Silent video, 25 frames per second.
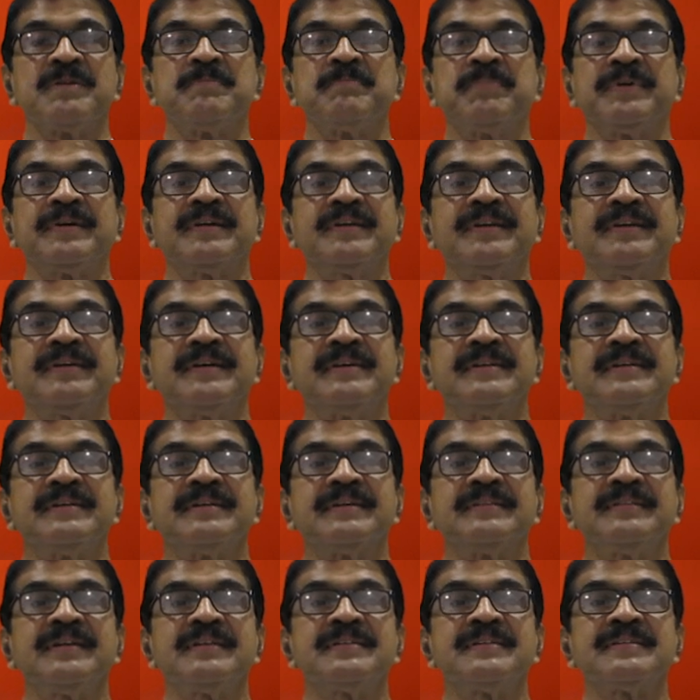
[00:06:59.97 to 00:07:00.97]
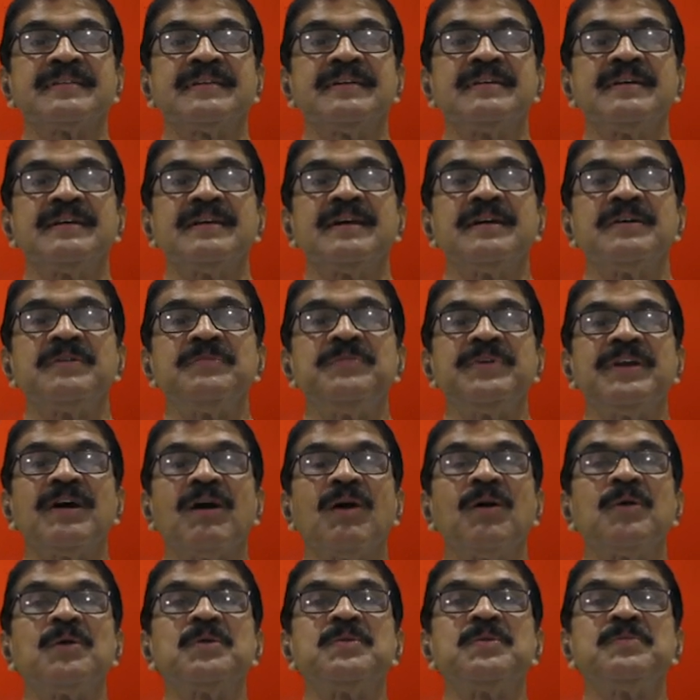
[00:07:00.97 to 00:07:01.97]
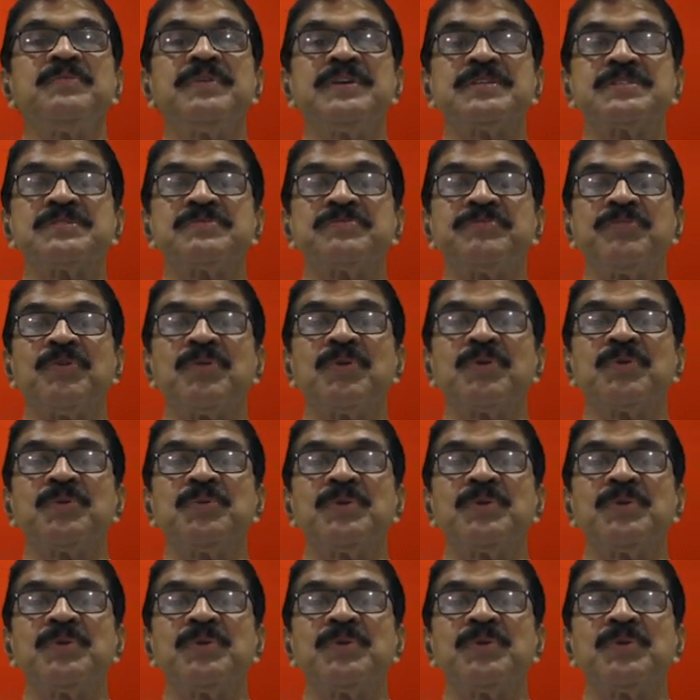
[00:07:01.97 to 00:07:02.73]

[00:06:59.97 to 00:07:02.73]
Remember that we always